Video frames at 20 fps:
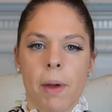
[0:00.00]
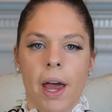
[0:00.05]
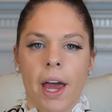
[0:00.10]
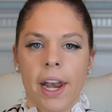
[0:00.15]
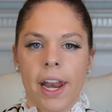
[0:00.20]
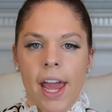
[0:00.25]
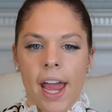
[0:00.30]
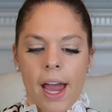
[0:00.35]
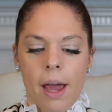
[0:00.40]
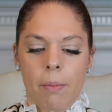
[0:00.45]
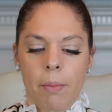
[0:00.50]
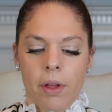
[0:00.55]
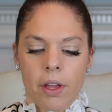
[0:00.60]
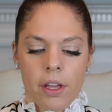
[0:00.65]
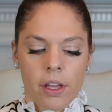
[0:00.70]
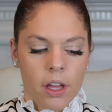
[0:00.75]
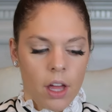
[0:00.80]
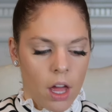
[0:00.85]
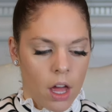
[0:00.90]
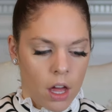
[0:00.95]
a bad
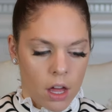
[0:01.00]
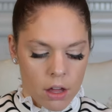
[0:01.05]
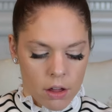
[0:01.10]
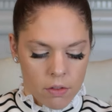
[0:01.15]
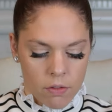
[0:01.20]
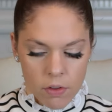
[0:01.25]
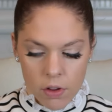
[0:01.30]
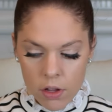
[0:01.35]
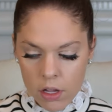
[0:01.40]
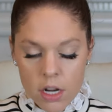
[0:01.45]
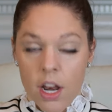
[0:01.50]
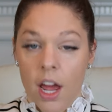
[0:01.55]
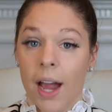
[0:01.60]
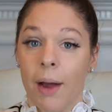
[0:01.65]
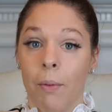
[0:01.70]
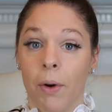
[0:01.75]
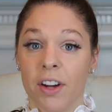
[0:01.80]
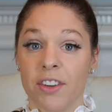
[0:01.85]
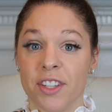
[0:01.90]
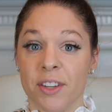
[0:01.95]
habit of
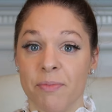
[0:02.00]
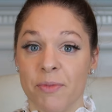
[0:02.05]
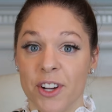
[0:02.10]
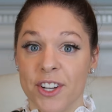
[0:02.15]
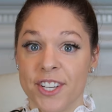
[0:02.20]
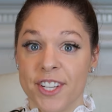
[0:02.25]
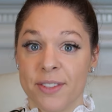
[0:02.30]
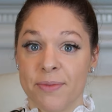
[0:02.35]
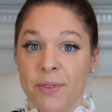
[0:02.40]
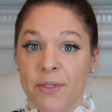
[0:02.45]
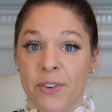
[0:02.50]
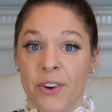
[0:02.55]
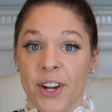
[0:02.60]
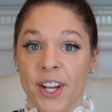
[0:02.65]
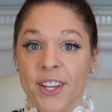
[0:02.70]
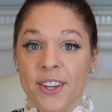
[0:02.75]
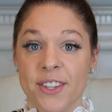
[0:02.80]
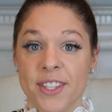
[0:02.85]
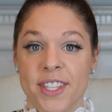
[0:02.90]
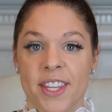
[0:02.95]
not washing brushes before I
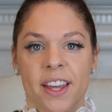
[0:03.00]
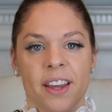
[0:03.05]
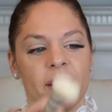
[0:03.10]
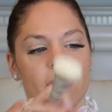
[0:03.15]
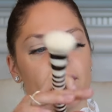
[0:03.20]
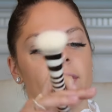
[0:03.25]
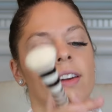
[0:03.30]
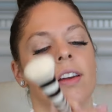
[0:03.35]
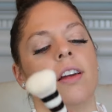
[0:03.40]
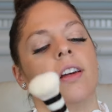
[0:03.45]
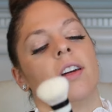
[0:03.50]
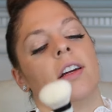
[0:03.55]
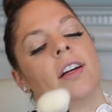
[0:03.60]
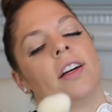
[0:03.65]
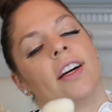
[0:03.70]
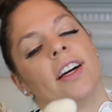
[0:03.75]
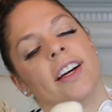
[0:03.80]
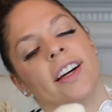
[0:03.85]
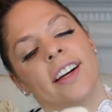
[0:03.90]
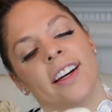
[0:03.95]
use them.
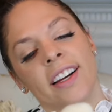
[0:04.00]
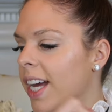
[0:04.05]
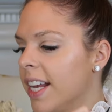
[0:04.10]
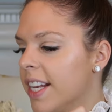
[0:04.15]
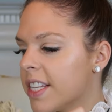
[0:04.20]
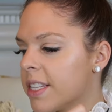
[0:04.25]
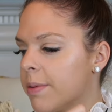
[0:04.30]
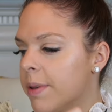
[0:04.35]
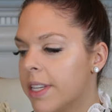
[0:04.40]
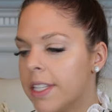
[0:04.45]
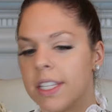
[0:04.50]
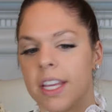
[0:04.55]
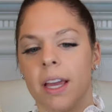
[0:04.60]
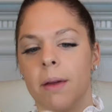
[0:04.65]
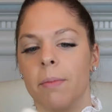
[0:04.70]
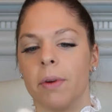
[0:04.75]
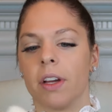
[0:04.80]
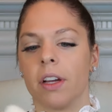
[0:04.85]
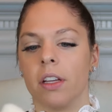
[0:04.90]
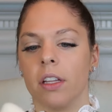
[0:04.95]
Kind of smells
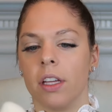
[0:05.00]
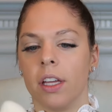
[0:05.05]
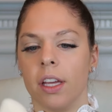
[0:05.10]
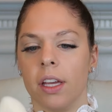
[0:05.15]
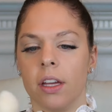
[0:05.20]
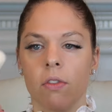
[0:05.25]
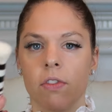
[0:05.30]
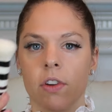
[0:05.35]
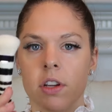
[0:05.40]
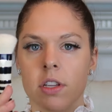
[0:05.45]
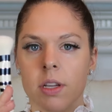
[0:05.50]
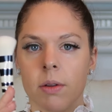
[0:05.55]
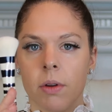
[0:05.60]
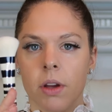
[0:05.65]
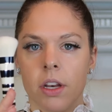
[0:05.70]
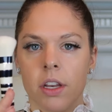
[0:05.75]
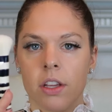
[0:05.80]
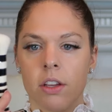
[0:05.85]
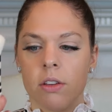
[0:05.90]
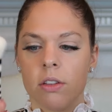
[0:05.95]
chemically. First I'm
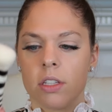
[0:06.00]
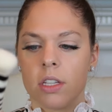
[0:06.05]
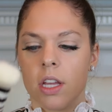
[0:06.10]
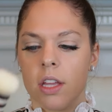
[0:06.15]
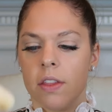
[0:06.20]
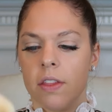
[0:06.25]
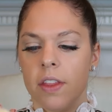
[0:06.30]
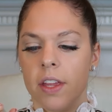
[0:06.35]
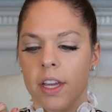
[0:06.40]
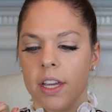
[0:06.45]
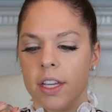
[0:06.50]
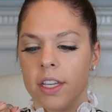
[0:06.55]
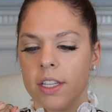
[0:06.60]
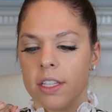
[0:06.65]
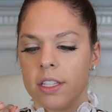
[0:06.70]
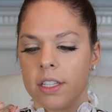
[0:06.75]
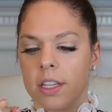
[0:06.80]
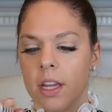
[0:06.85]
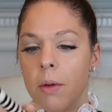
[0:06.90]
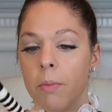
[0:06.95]
going to use
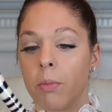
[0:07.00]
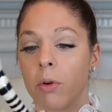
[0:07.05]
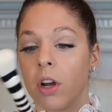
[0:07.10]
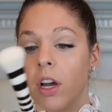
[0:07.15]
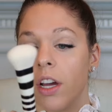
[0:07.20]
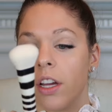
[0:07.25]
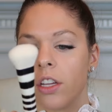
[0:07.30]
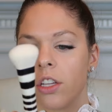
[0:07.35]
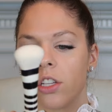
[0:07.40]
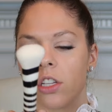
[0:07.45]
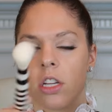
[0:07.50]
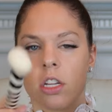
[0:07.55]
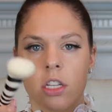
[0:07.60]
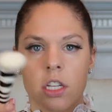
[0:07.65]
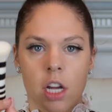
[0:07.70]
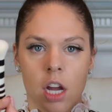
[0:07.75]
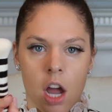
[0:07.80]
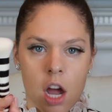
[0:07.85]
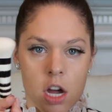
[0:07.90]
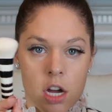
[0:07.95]
this brush
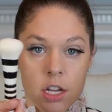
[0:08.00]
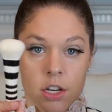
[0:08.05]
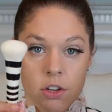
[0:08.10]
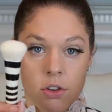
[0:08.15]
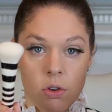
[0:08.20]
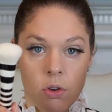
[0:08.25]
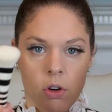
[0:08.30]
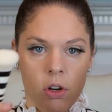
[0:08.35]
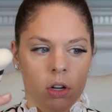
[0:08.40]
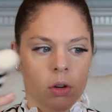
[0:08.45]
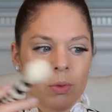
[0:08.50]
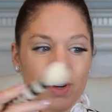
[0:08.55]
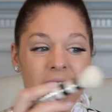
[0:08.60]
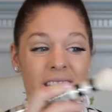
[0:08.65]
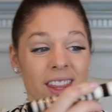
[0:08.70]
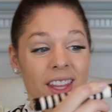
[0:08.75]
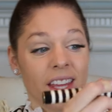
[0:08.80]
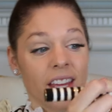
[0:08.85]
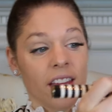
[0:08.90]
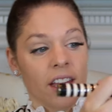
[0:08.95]
to contour
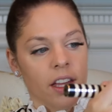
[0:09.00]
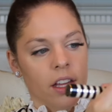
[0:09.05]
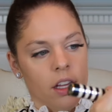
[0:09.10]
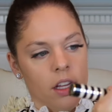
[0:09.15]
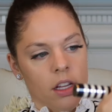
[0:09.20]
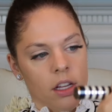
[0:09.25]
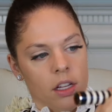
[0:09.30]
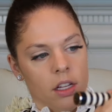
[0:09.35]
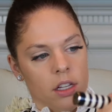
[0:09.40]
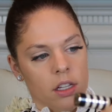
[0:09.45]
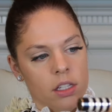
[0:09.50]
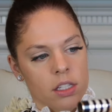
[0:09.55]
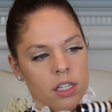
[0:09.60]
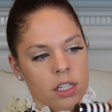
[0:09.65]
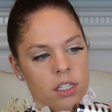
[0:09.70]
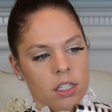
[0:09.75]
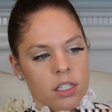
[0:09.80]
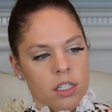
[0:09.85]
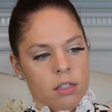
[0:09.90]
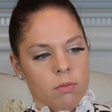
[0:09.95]
with it
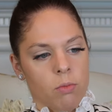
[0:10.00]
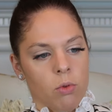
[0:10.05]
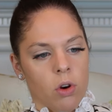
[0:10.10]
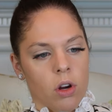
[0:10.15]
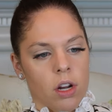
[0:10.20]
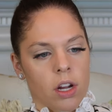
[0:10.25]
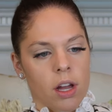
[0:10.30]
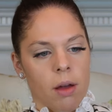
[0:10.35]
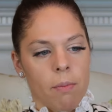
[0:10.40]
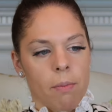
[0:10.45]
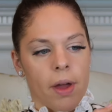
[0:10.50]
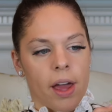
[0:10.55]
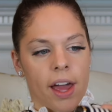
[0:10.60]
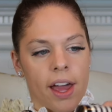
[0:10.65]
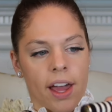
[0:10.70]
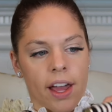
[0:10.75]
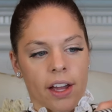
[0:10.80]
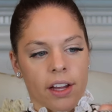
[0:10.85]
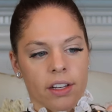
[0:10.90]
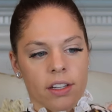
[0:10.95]
since it's more
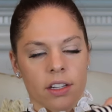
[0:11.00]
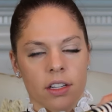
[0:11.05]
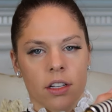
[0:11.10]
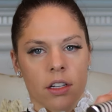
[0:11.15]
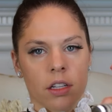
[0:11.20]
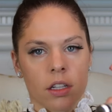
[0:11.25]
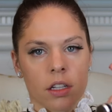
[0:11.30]
compact.